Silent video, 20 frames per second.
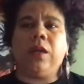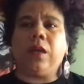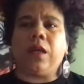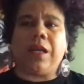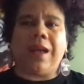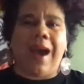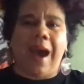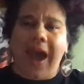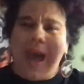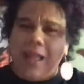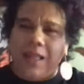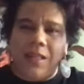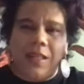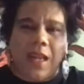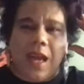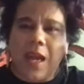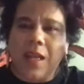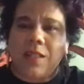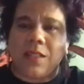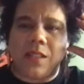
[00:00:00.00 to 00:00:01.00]

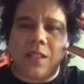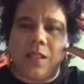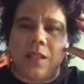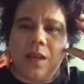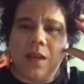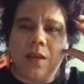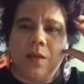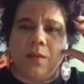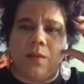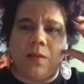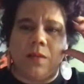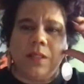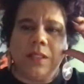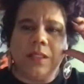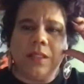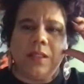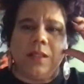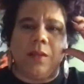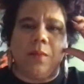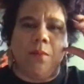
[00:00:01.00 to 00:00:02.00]
colonizing them
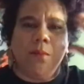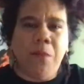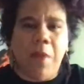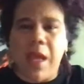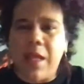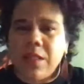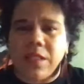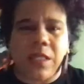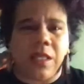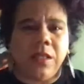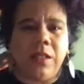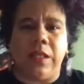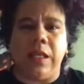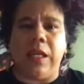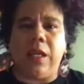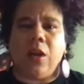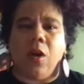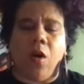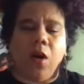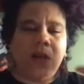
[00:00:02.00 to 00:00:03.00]

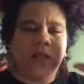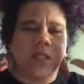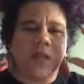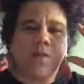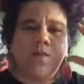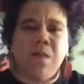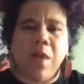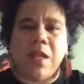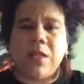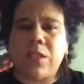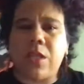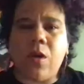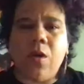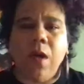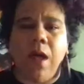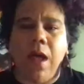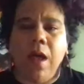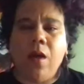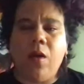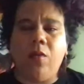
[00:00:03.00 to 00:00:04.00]
mentally, causing mental
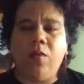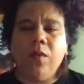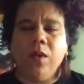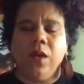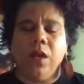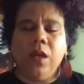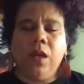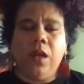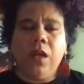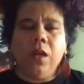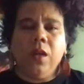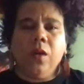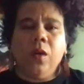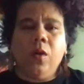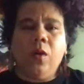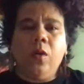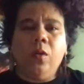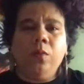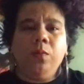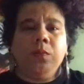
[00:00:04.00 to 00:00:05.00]
health.
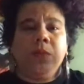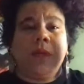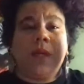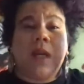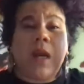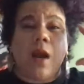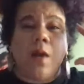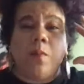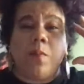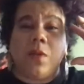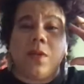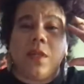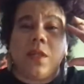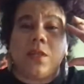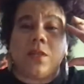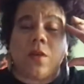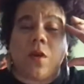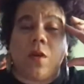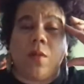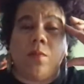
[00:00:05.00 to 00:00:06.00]

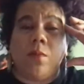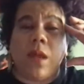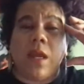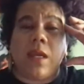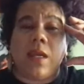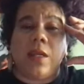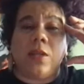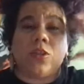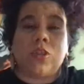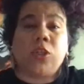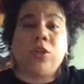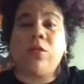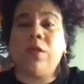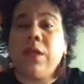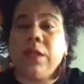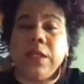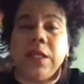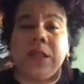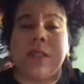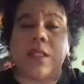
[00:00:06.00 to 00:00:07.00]
Companies are making
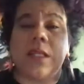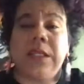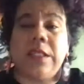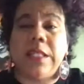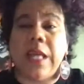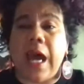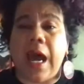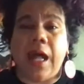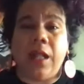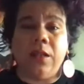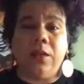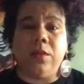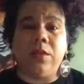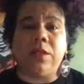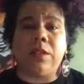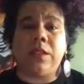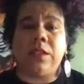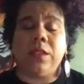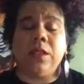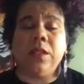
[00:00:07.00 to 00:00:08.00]
trillions of
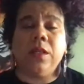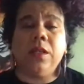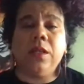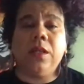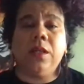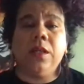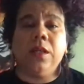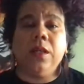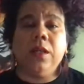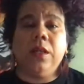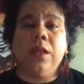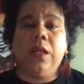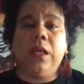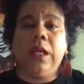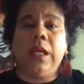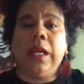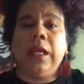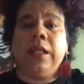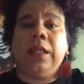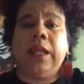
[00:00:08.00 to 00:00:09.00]
dollars
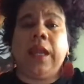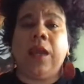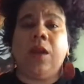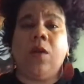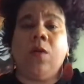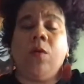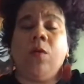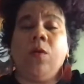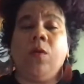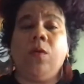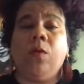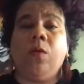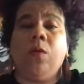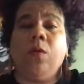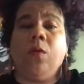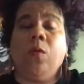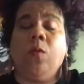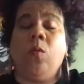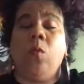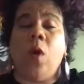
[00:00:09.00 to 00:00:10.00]
and they don't
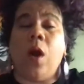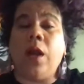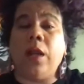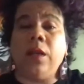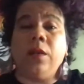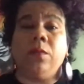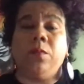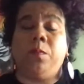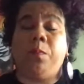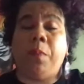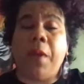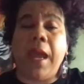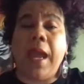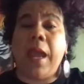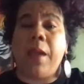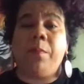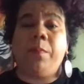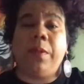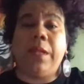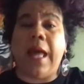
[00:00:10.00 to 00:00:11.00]
want to
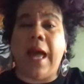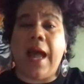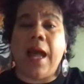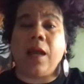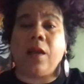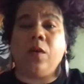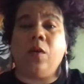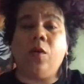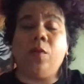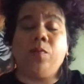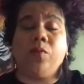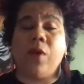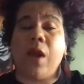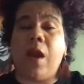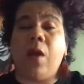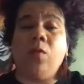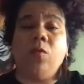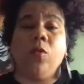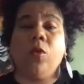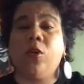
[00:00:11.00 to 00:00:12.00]
pay Black or
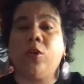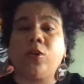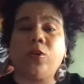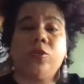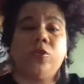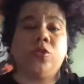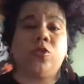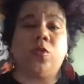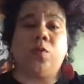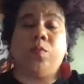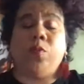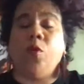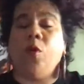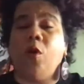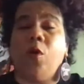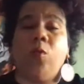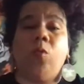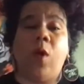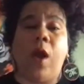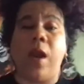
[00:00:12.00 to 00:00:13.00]
brown workers or
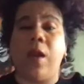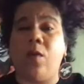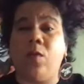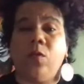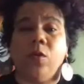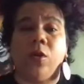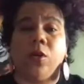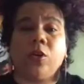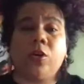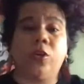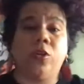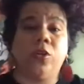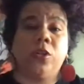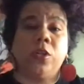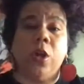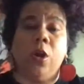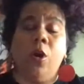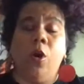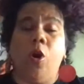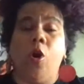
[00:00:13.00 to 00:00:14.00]
poor white workers
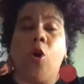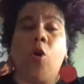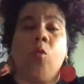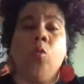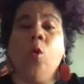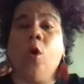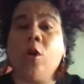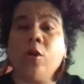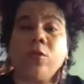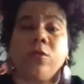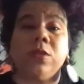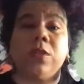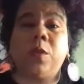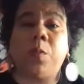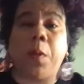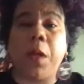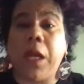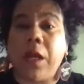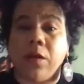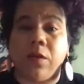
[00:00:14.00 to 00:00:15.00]
or workers,
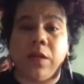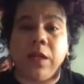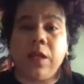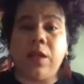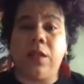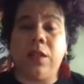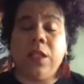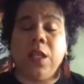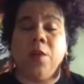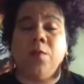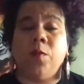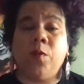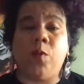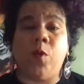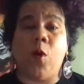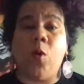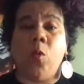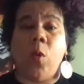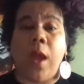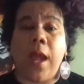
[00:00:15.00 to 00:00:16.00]
period, a
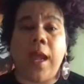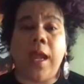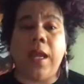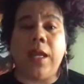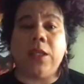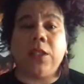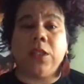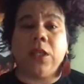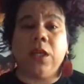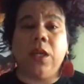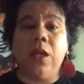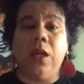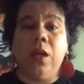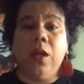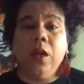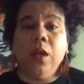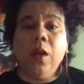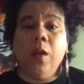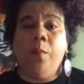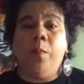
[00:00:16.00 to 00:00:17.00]
livable wage.
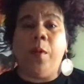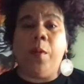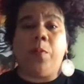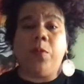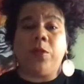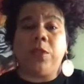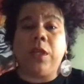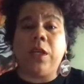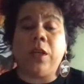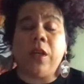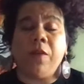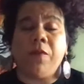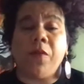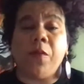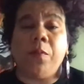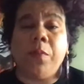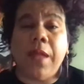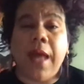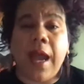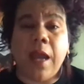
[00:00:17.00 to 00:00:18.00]
But particularly for
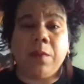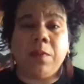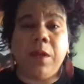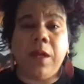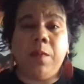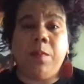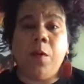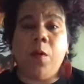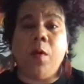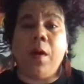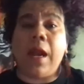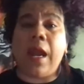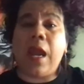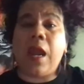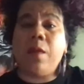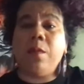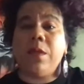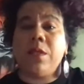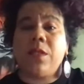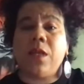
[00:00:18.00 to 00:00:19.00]
Black people,
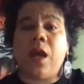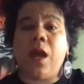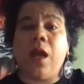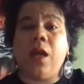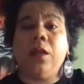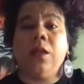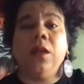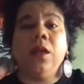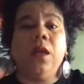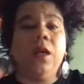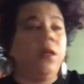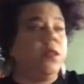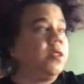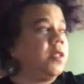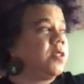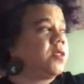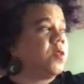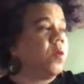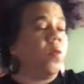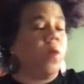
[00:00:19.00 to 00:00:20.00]
Amazon
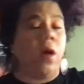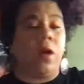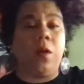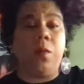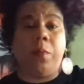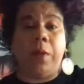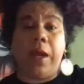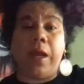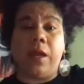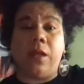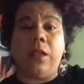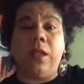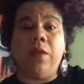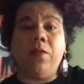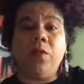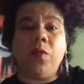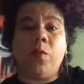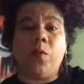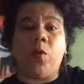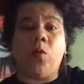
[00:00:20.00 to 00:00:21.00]
doesn't want to pay a
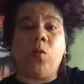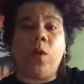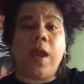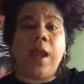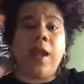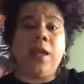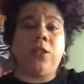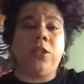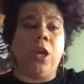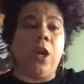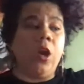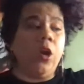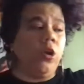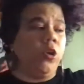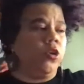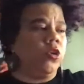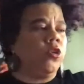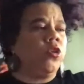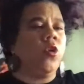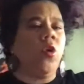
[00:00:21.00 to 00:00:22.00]
livable wage
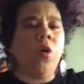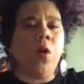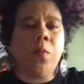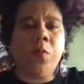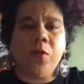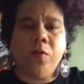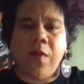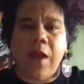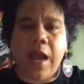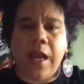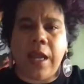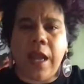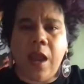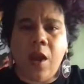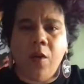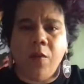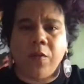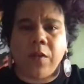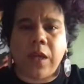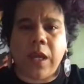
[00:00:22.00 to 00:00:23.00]
nor provide
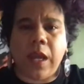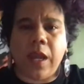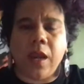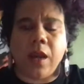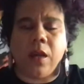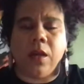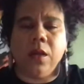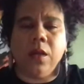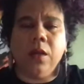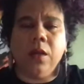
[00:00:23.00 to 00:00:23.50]
health care,